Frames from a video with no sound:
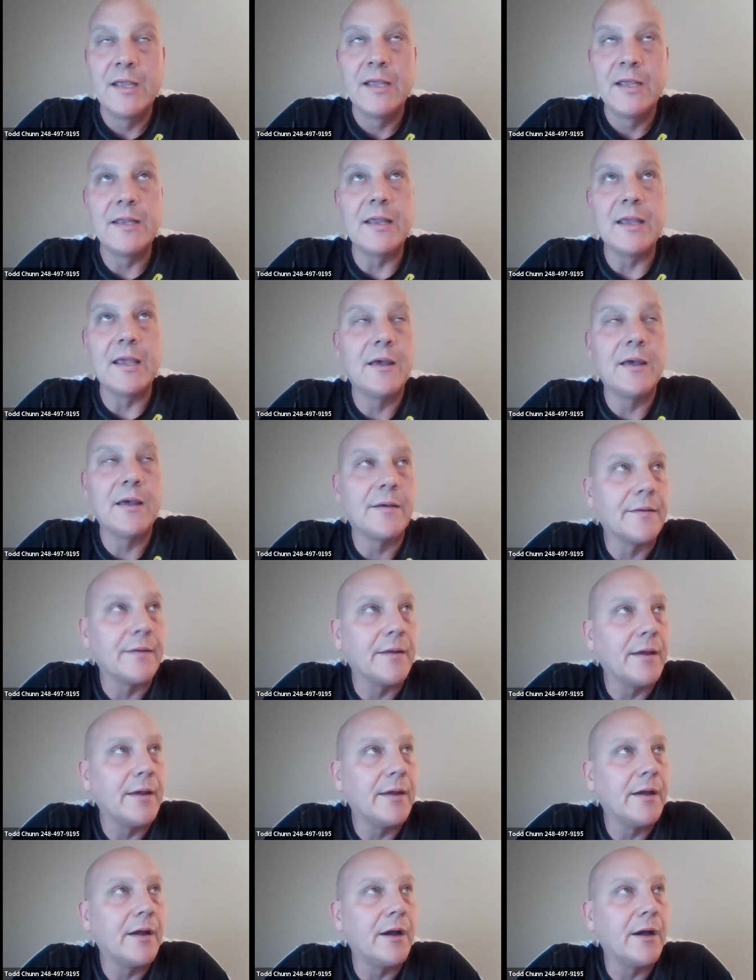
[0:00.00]
Yeah.
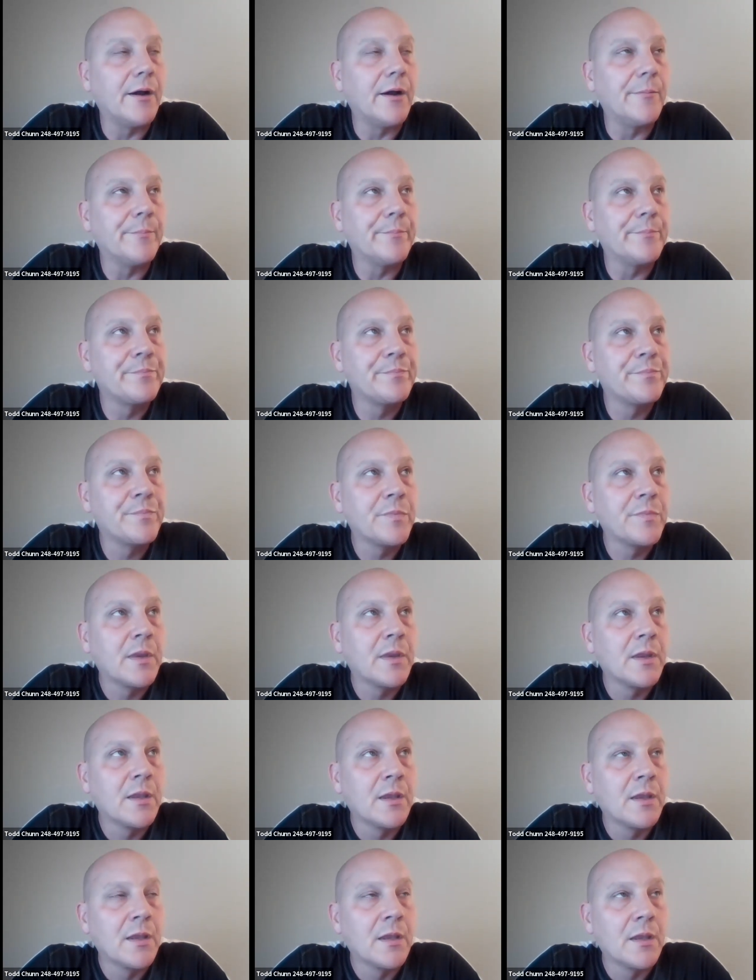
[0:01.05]
Um,
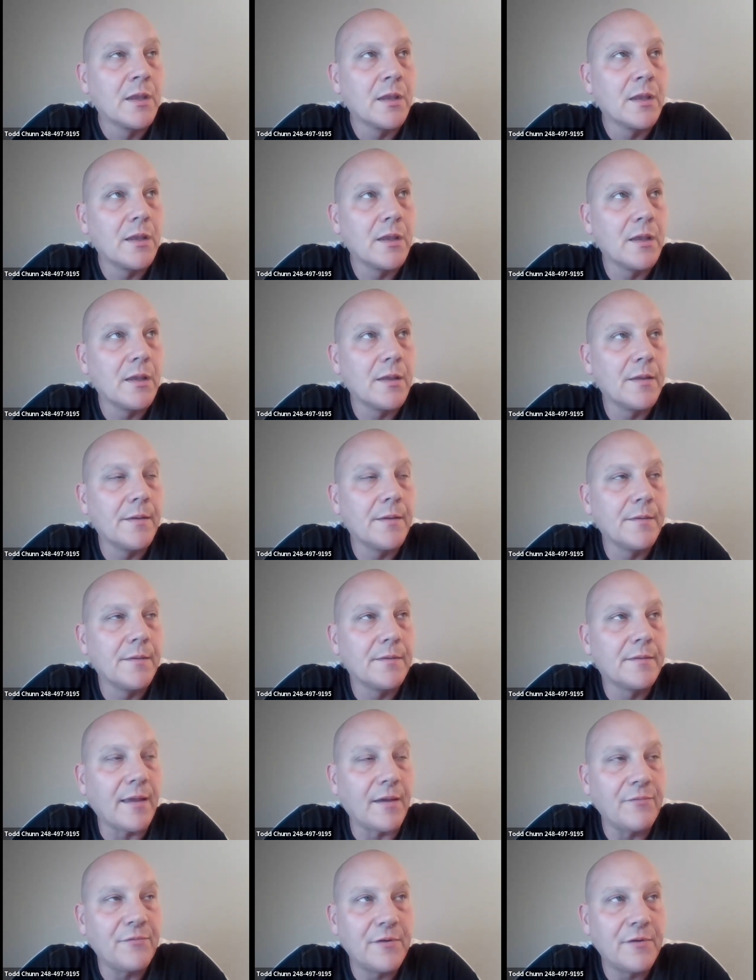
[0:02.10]

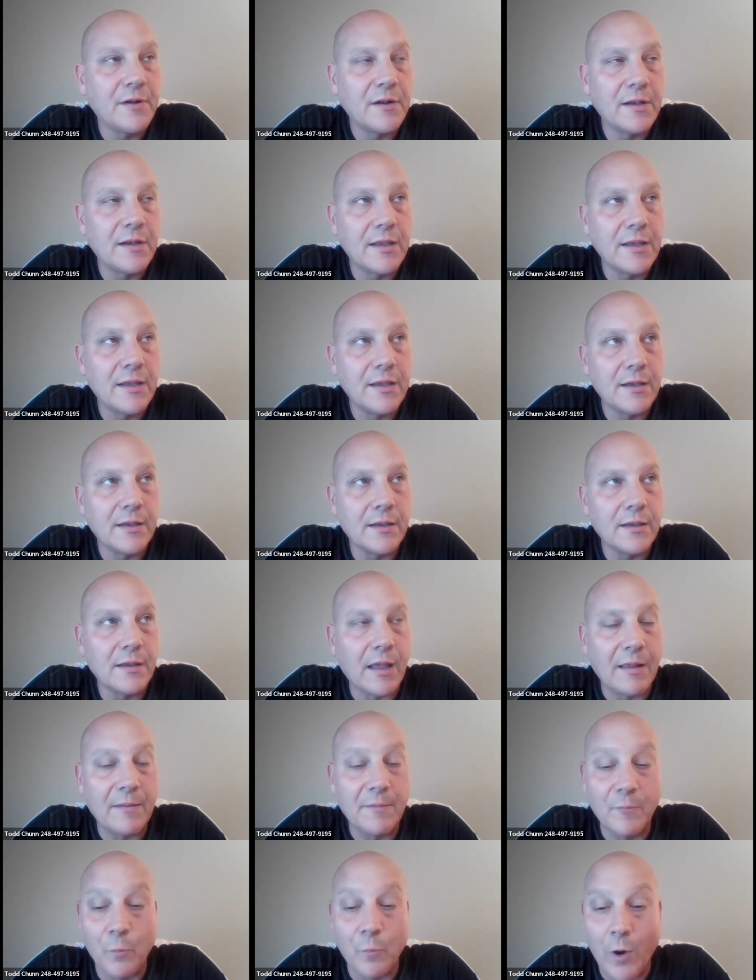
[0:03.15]
definitely.
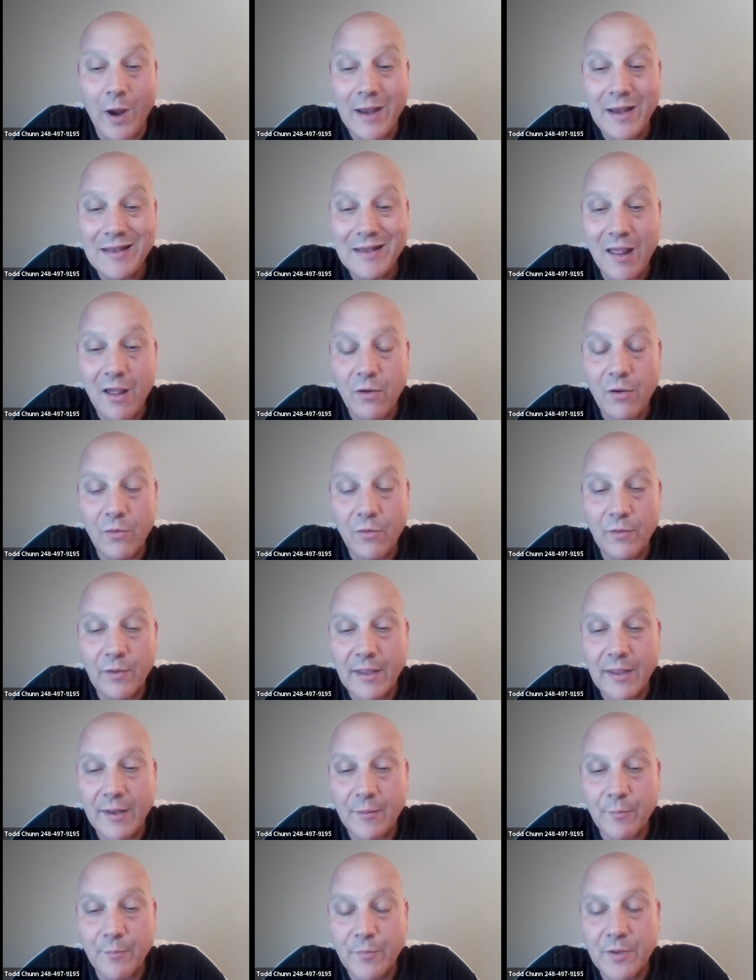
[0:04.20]
Right now
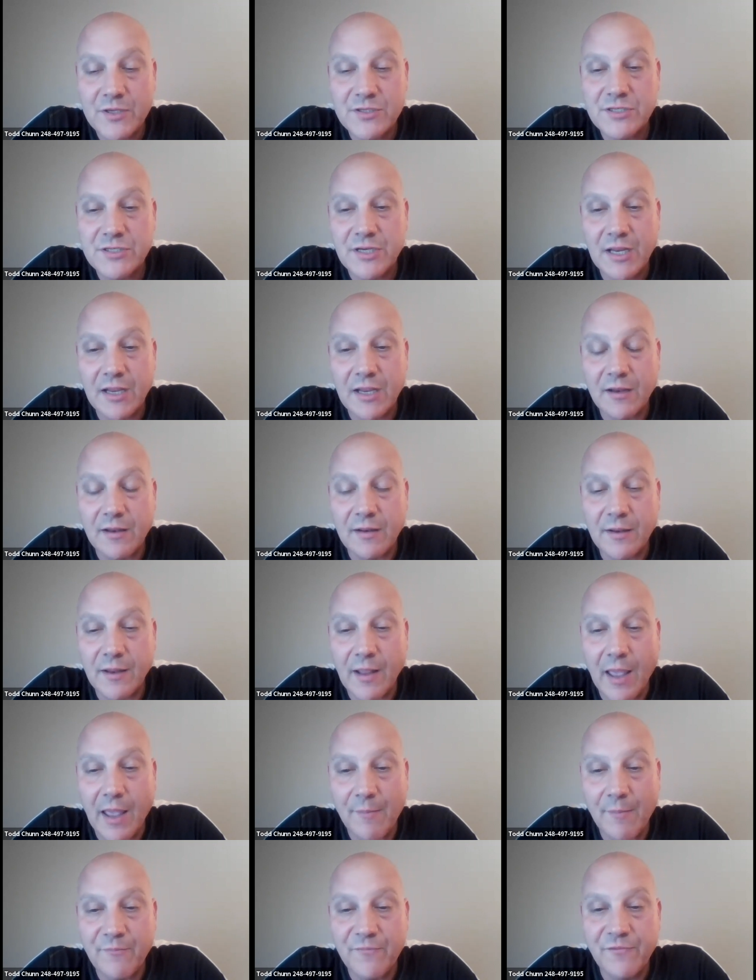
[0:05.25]
in Michigan,
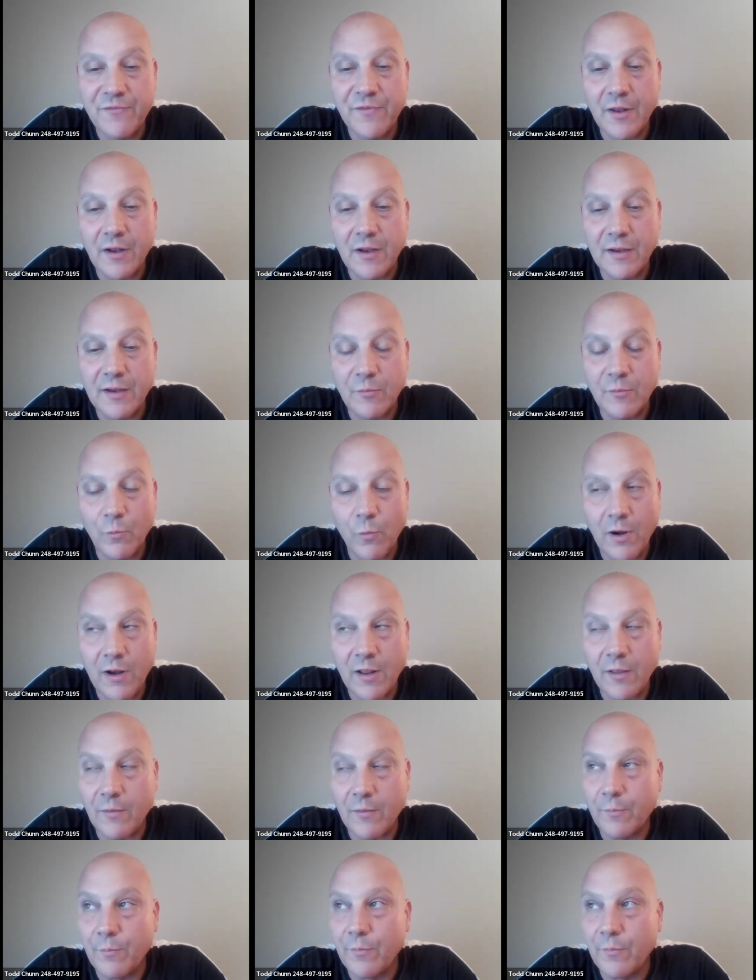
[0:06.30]
I'm feeling what
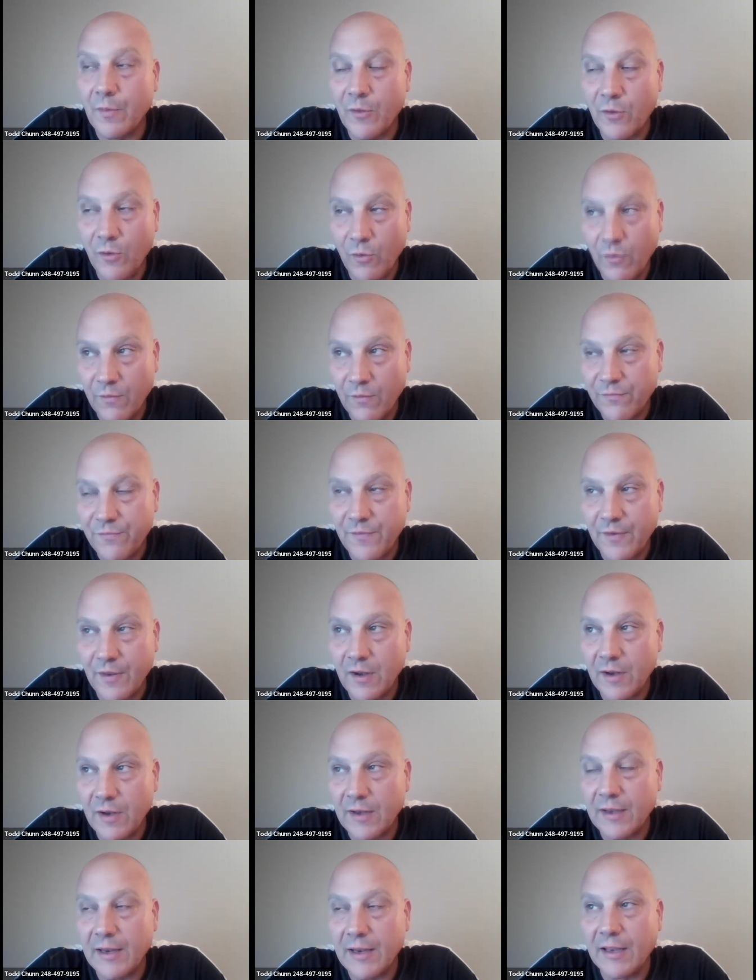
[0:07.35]
it, you were
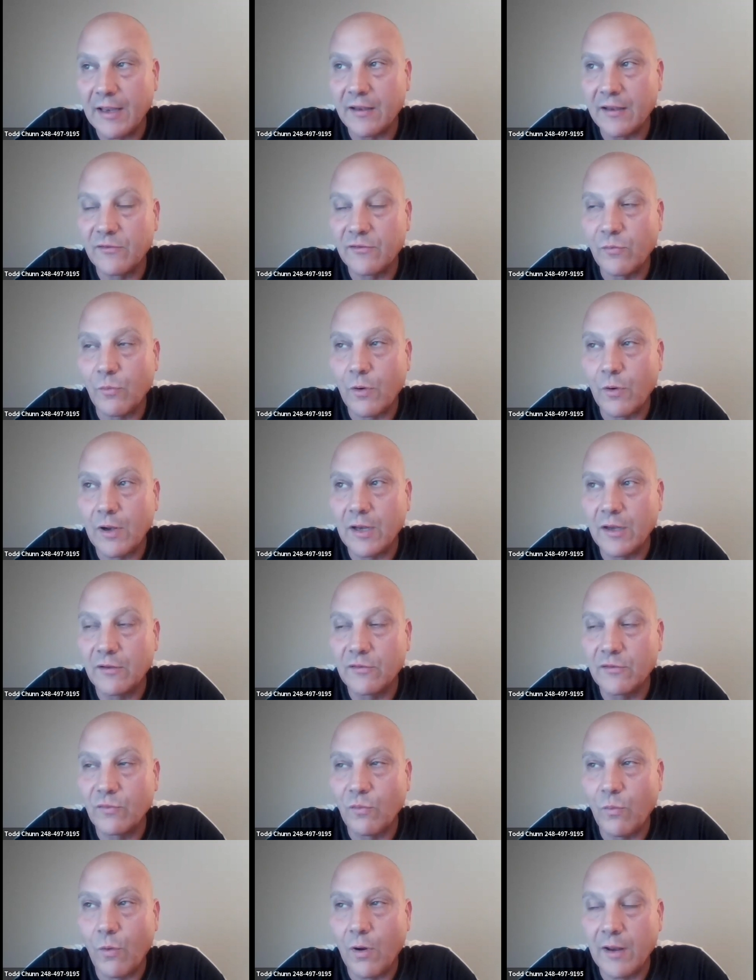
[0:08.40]
feeling in twenty
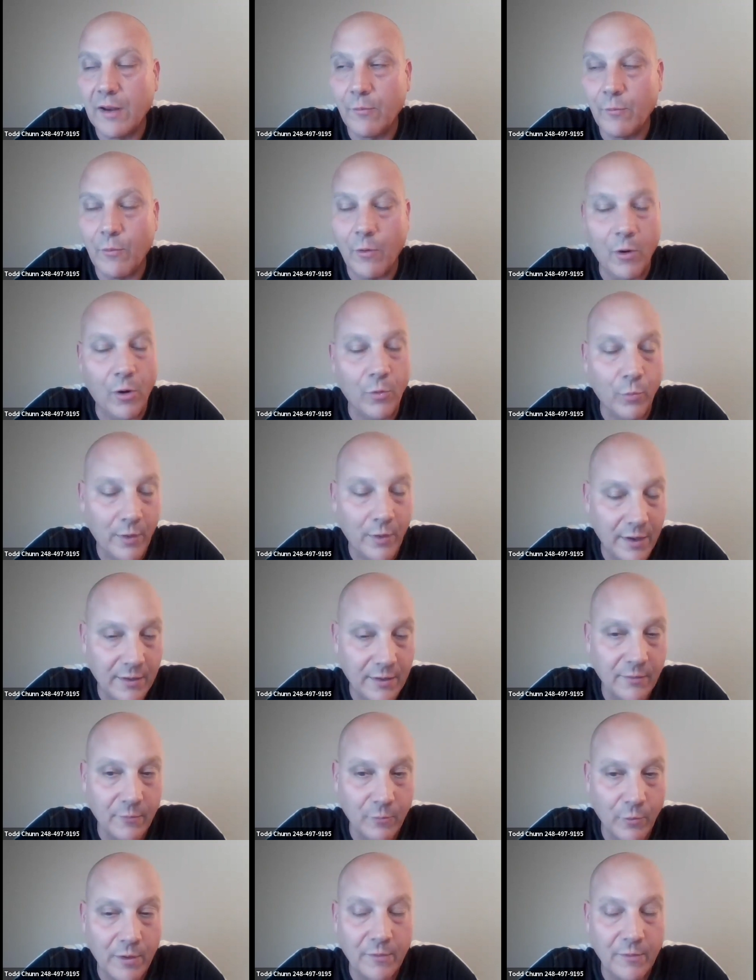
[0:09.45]
twenty or
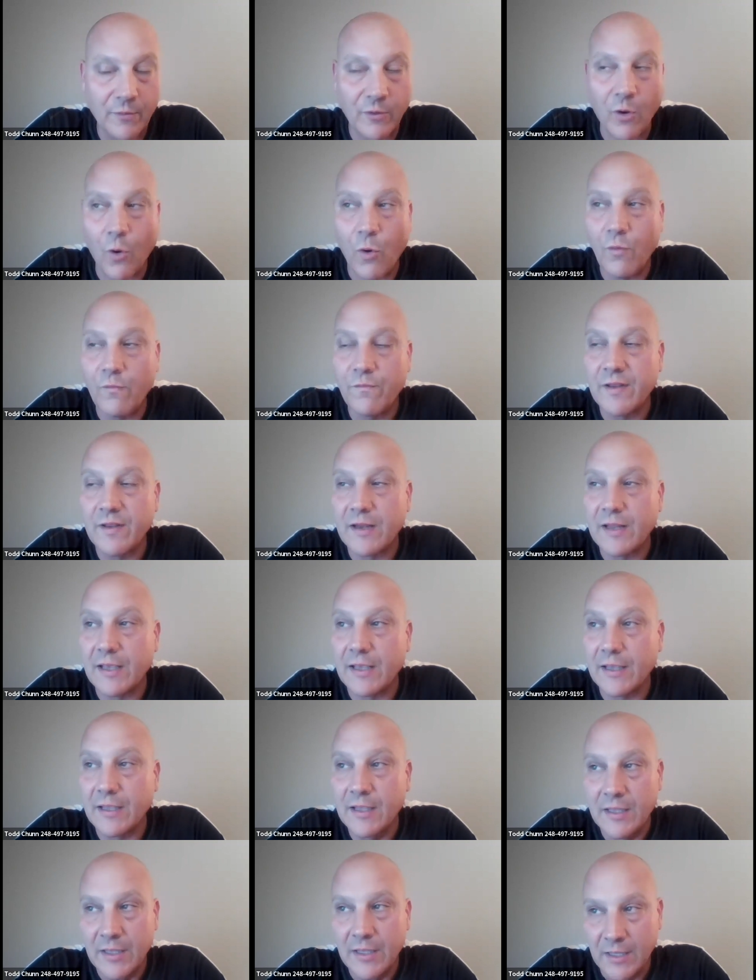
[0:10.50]
when, when COVID
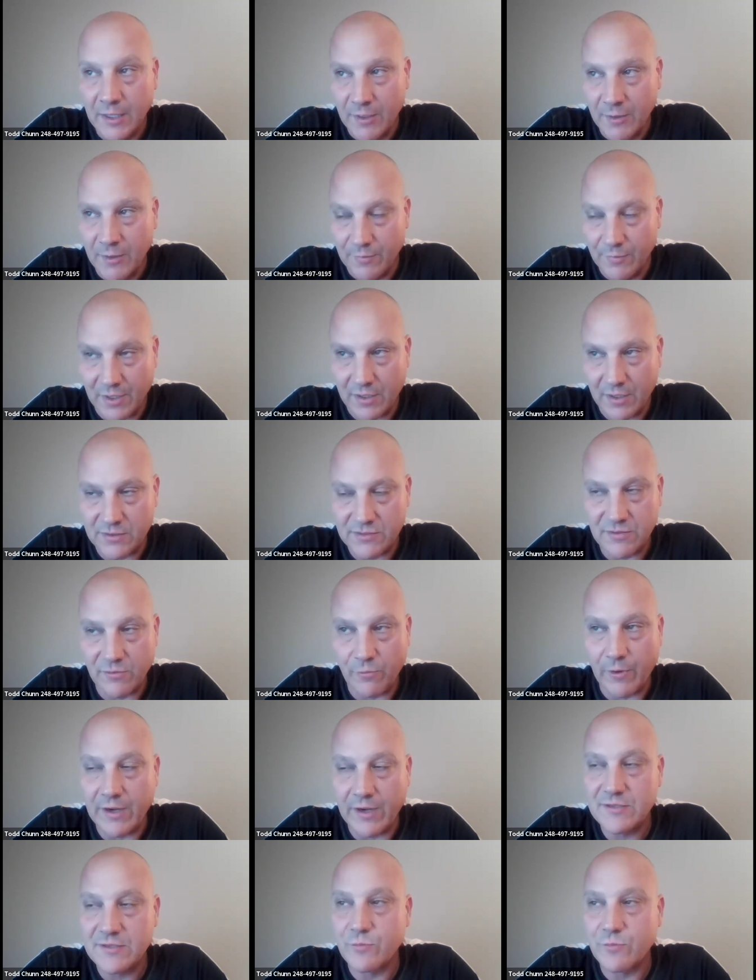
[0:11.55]
hit, because the
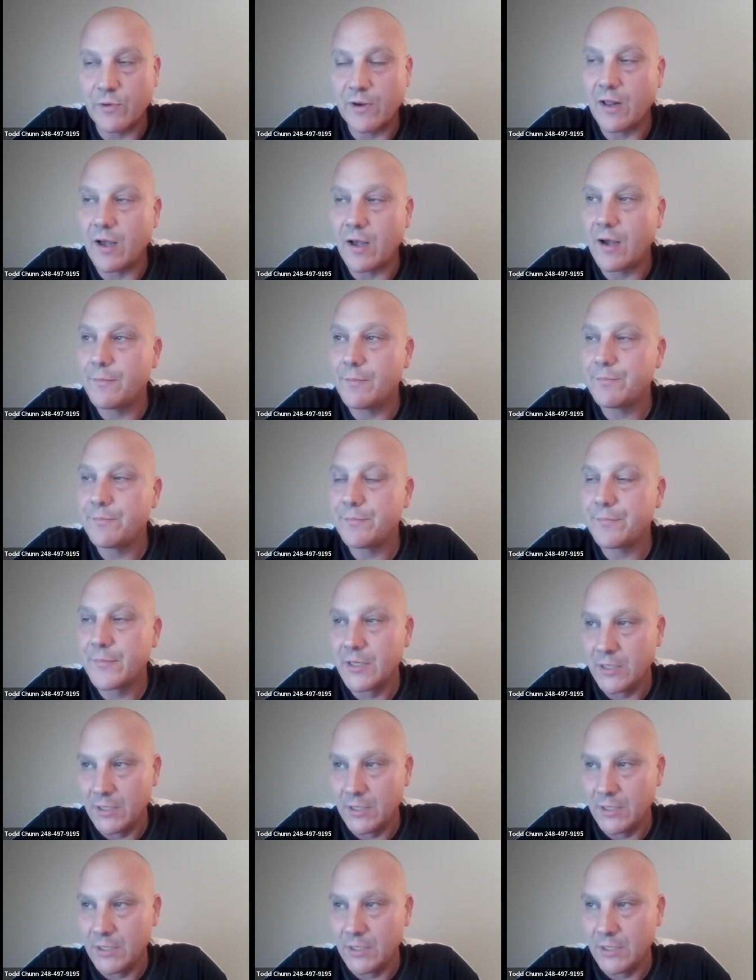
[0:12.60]
rates went up.